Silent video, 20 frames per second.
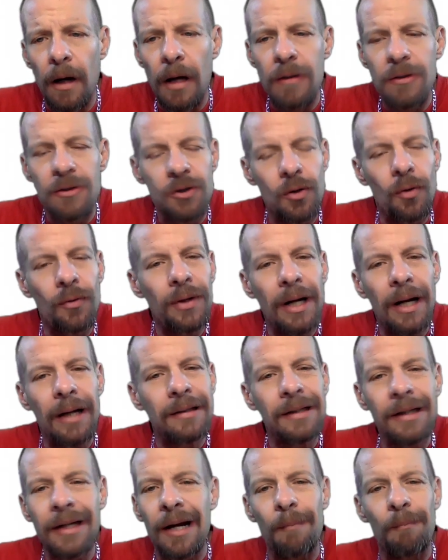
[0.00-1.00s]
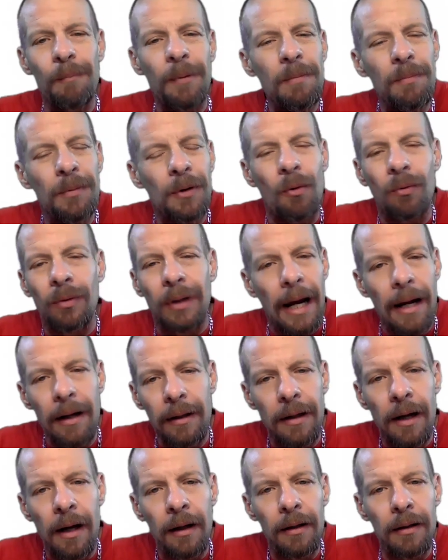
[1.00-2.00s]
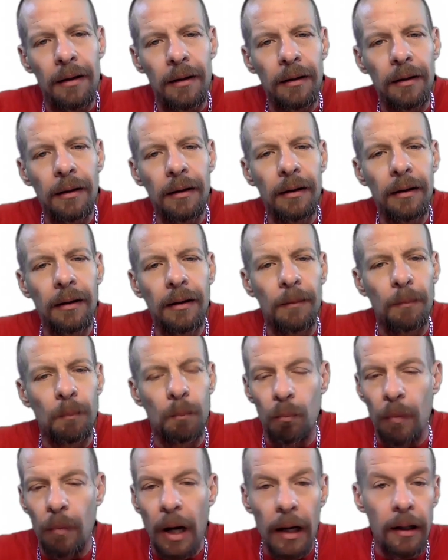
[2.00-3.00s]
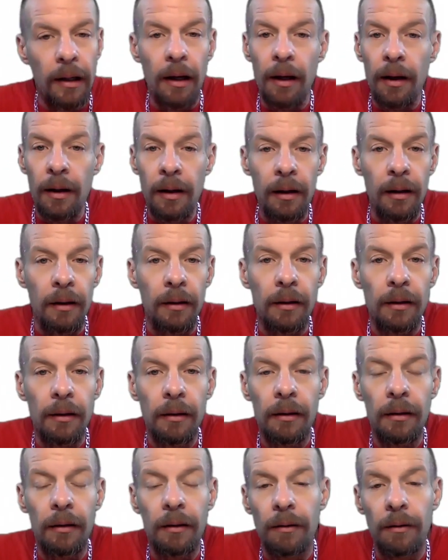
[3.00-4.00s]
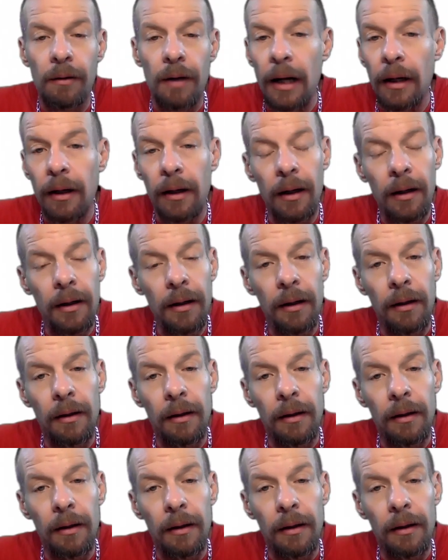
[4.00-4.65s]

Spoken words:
so the idea that people don't like that, I get it. I didn't